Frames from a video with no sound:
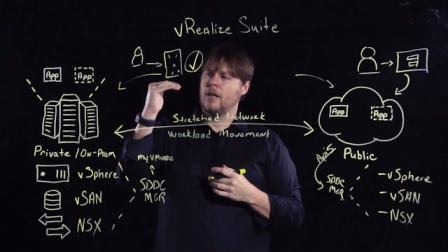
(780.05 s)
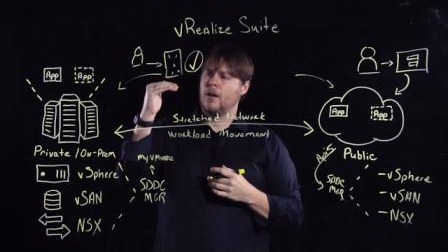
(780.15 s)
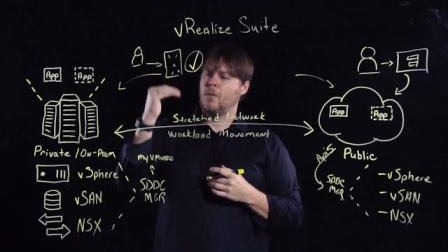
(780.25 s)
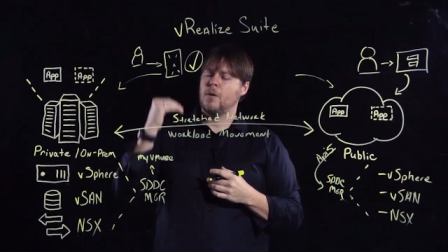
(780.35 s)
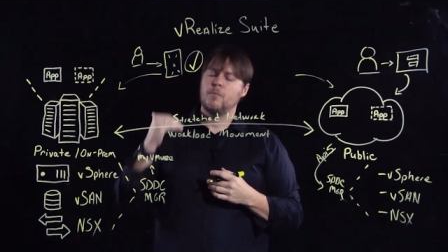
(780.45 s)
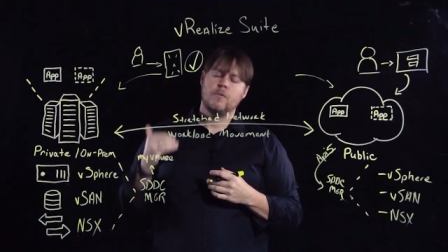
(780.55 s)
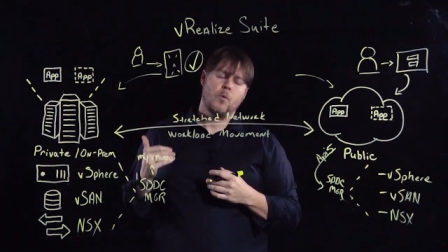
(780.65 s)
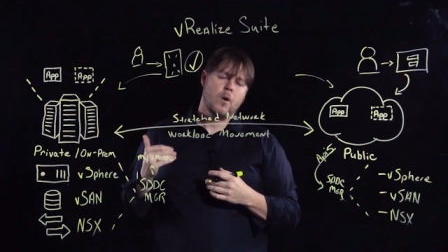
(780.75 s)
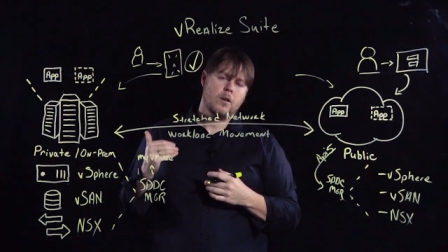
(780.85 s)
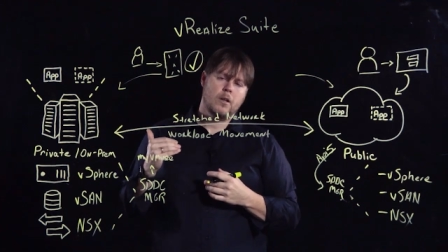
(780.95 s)
you know, I want to move
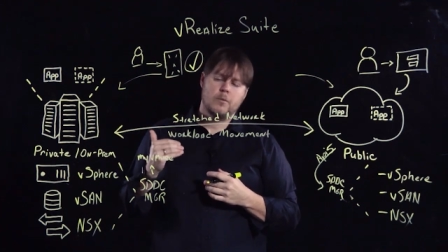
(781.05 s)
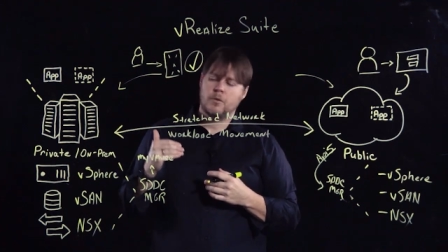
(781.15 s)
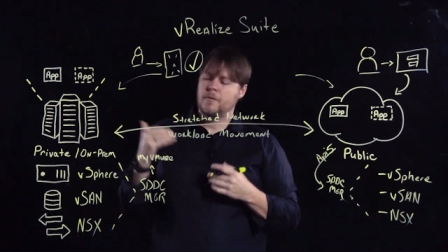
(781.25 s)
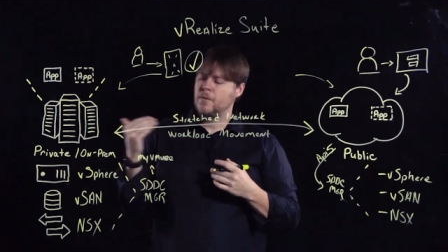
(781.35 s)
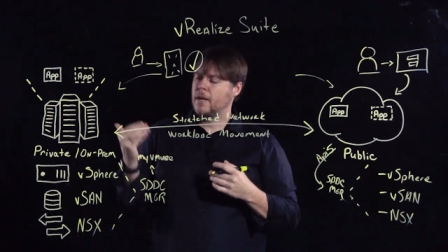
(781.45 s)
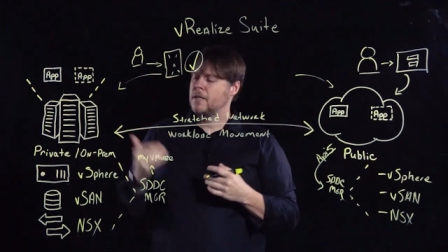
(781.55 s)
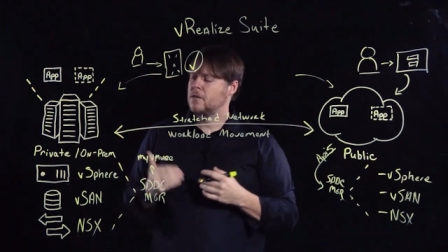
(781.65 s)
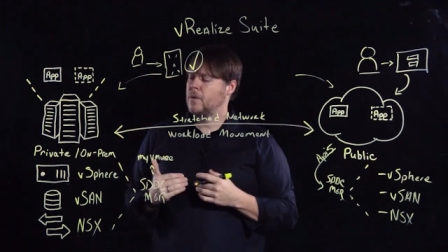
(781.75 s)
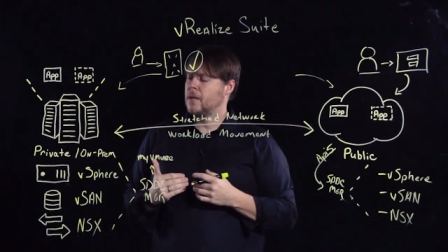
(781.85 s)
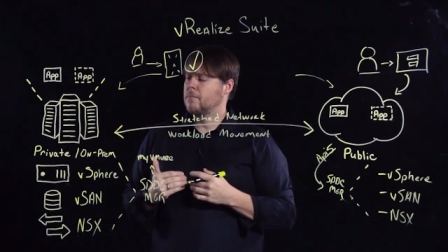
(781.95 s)
a workload through vRealize
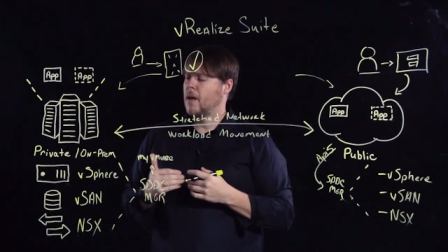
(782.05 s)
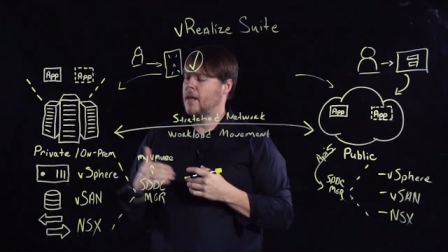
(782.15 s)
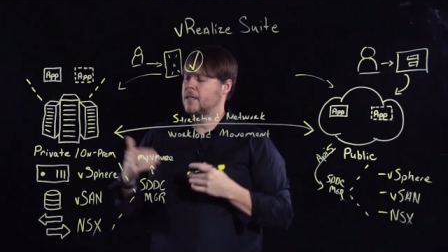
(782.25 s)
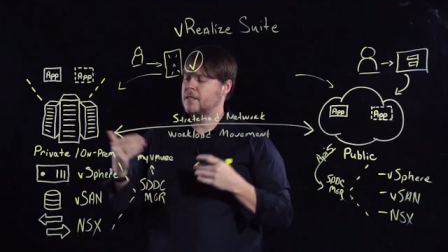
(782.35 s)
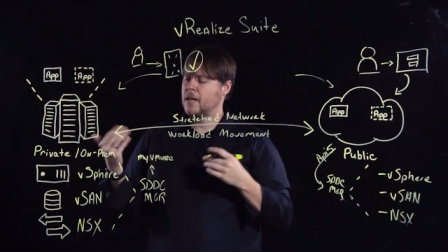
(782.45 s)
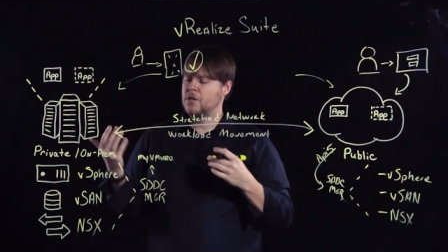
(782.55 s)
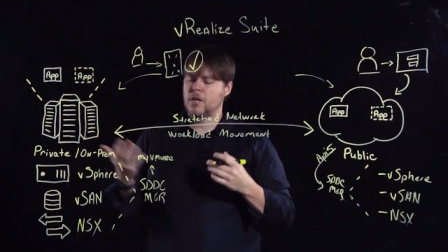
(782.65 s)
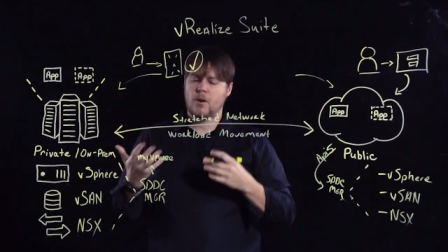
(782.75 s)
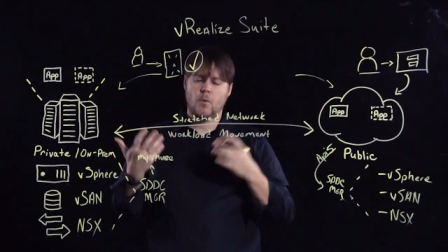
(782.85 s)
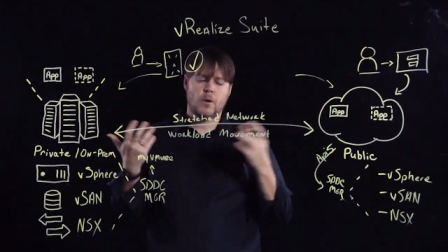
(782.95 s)
Suite and instantiate
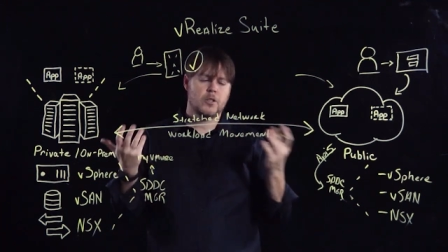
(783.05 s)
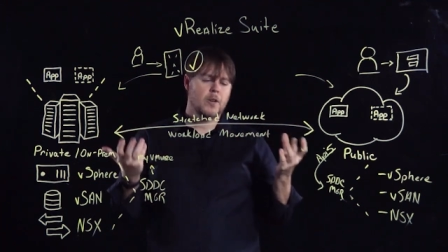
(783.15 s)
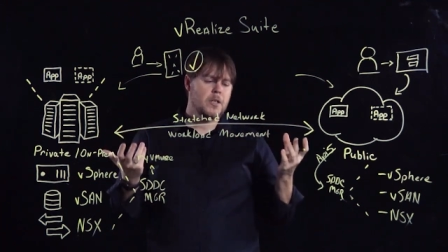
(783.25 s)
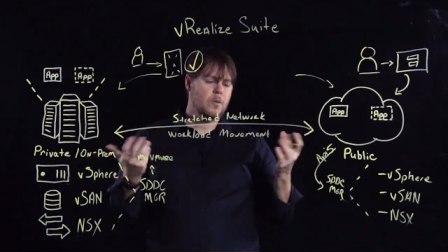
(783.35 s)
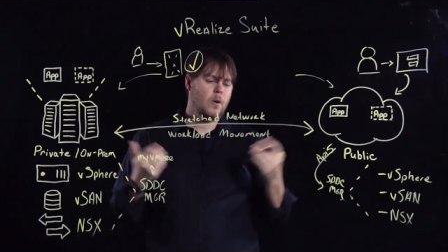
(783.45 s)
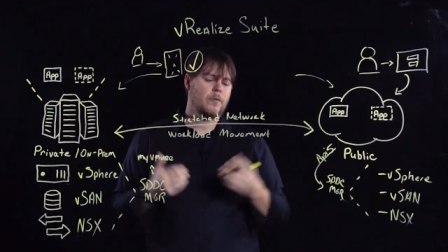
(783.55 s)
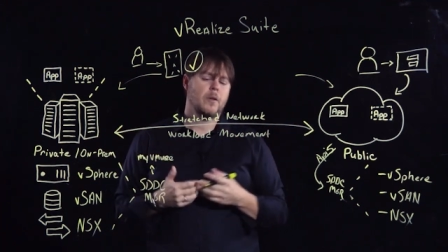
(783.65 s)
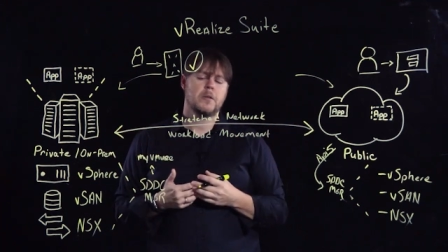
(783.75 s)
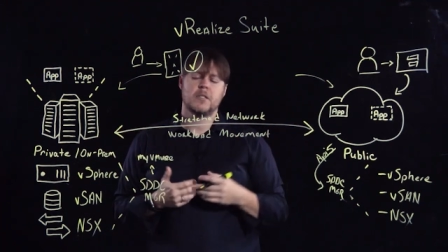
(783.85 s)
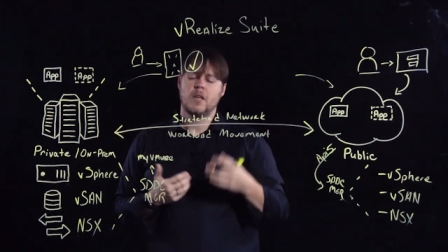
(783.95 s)
an orchestration
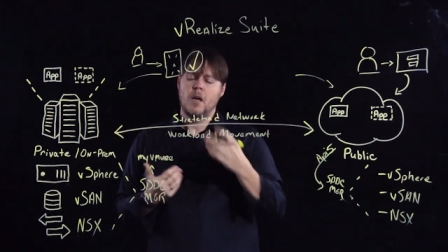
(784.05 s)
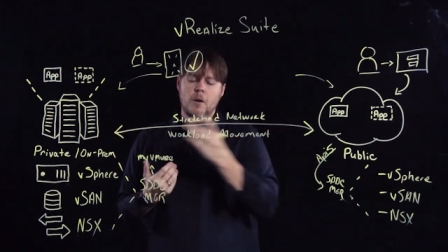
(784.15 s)
workflow that says